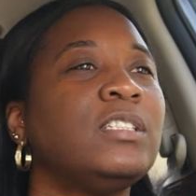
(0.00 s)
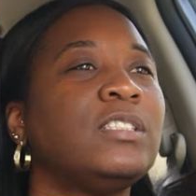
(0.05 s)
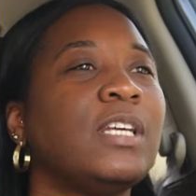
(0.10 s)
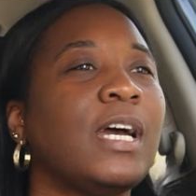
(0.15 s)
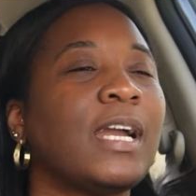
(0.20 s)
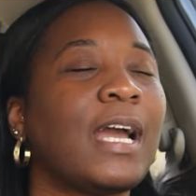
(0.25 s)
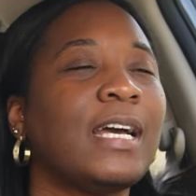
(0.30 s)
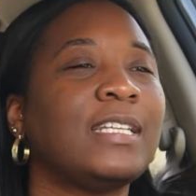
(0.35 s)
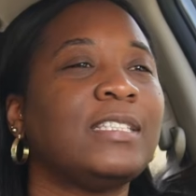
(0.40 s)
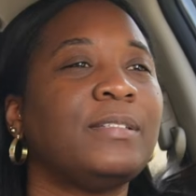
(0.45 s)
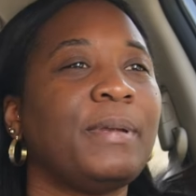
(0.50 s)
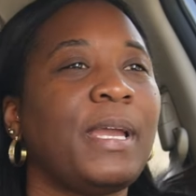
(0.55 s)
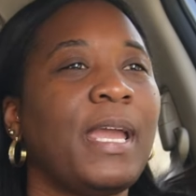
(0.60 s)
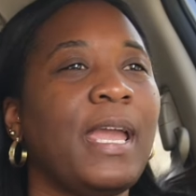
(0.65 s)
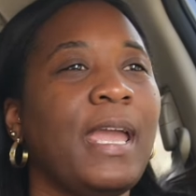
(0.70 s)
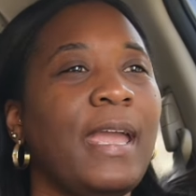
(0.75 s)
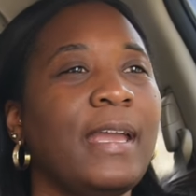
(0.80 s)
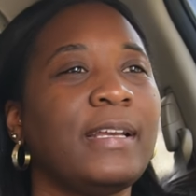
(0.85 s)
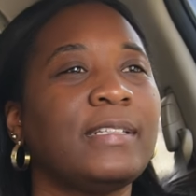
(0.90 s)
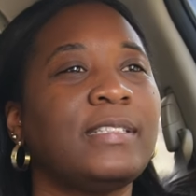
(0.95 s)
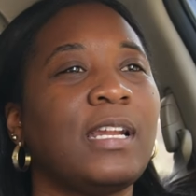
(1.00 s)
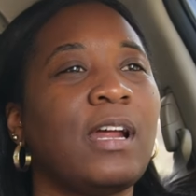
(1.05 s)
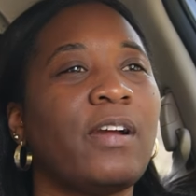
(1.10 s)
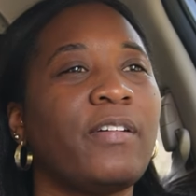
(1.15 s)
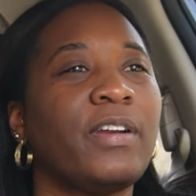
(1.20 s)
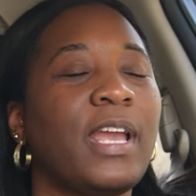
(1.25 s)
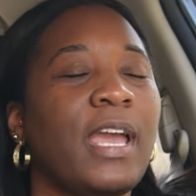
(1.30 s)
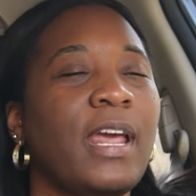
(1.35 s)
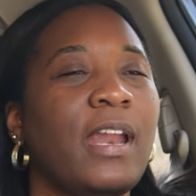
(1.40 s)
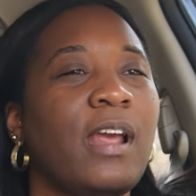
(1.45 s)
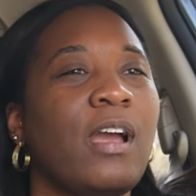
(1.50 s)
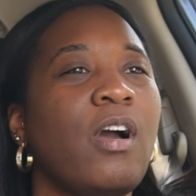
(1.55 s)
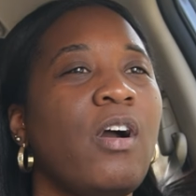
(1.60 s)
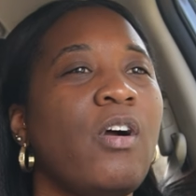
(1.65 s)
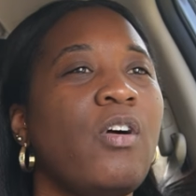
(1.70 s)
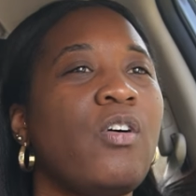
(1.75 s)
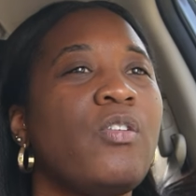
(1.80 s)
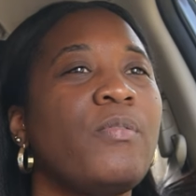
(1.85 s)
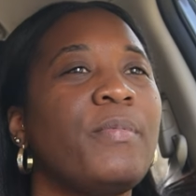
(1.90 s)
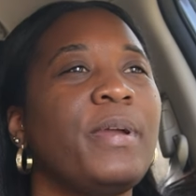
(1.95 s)
So I got some eggs that I already had at
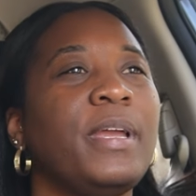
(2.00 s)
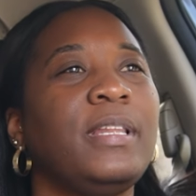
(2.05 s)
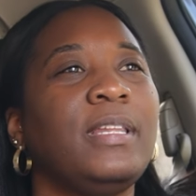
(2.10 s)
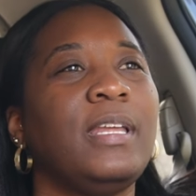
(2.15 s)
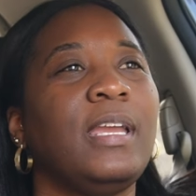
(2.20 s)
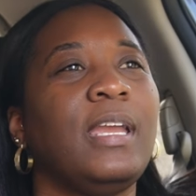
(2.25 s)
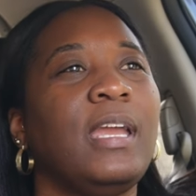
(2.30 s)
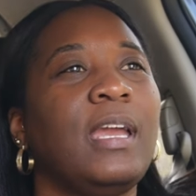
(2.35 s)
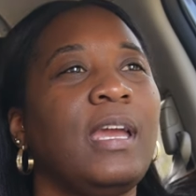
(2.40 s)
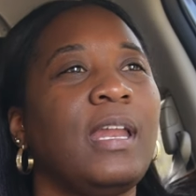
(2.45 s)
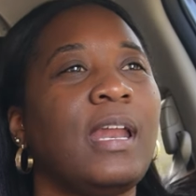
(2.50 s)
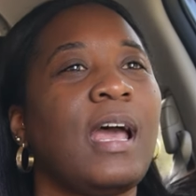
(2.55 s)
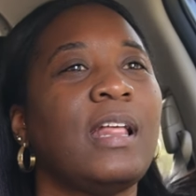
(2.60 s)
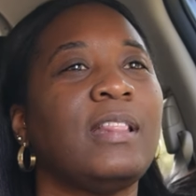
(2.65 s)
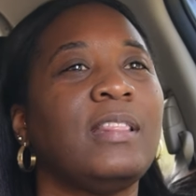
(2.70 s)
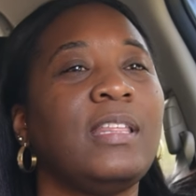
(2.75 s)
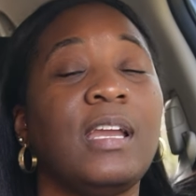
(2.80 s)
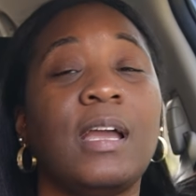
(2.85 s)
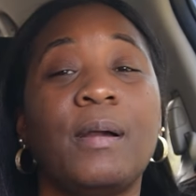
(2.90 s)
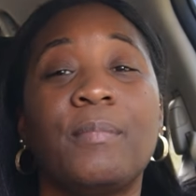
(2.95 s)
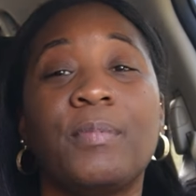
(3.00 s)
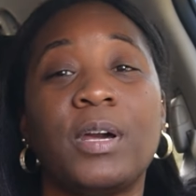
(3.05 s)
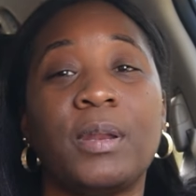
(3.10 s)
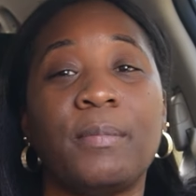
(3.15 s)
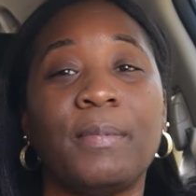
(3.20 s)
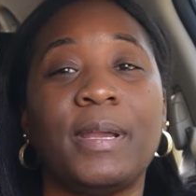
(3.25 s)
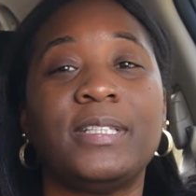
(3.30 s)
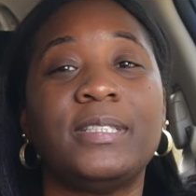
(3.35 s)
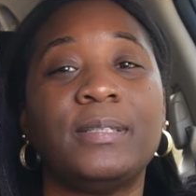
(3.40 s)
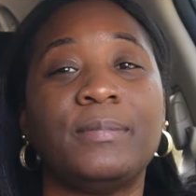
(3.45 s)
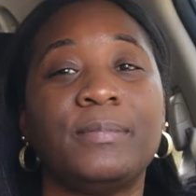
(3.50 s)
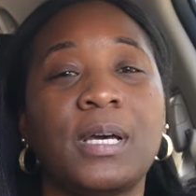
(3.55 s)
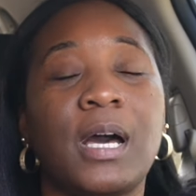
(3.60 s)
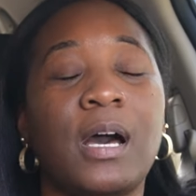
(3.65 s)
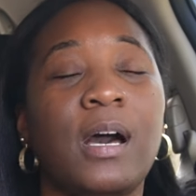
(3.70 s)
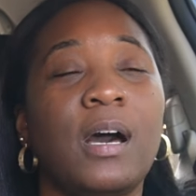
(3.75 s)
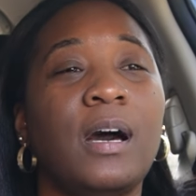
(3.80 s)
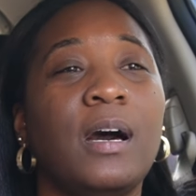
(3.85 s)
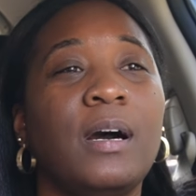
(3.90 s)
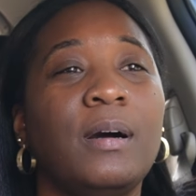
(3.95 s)
home, and then I think I'm gonna make
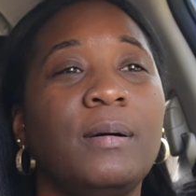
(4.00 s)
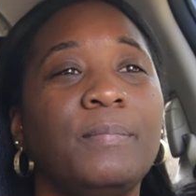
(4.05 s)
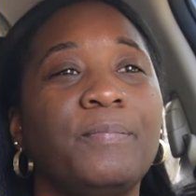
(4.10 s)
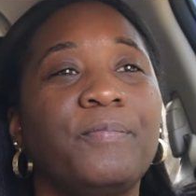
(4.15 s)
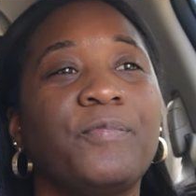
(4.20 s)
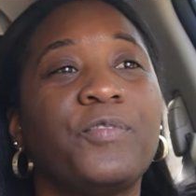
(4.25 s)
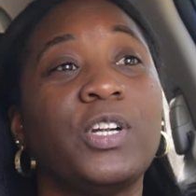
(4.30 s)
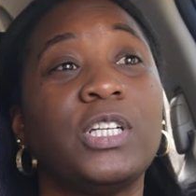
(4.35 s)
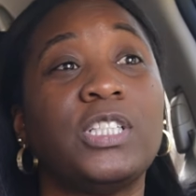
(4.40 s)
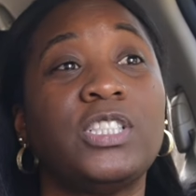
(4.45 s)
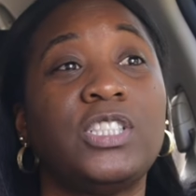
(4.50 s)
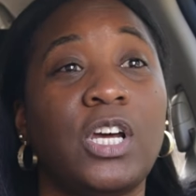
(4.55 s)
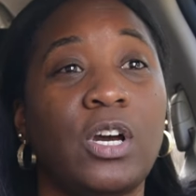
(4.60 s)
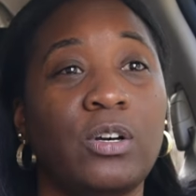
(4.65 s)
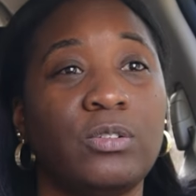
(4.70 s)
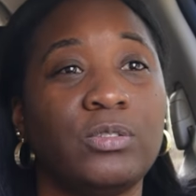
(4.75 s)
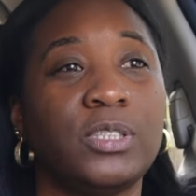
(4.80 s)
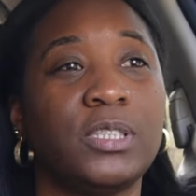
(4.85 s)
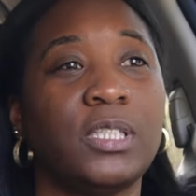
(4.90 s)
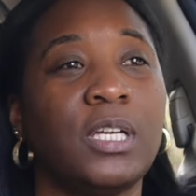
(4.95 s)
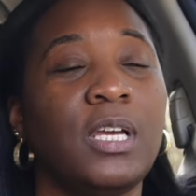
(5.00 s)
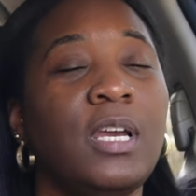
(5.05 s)
some um, French toast.